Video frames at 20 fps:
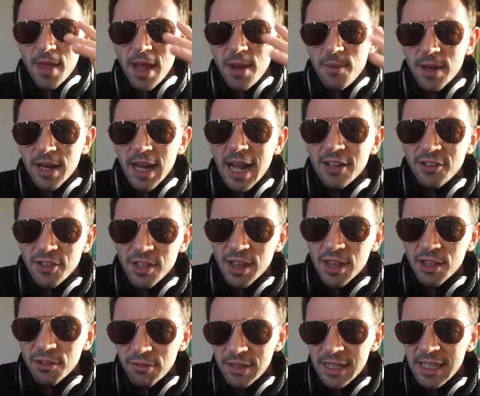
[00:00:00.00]
They went actually
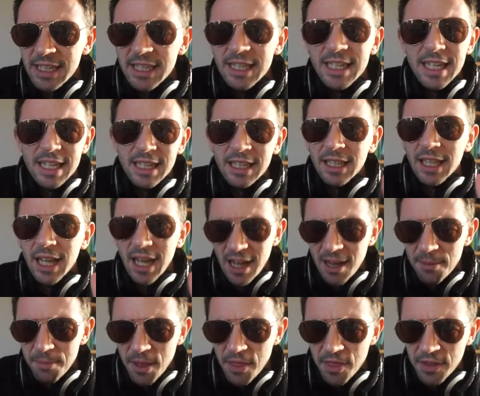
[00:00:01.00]
3-0
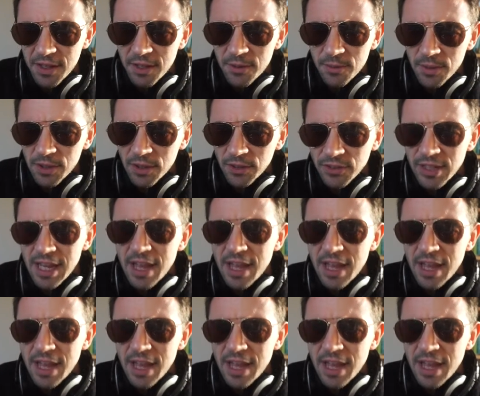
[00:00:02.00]
up, I think it was.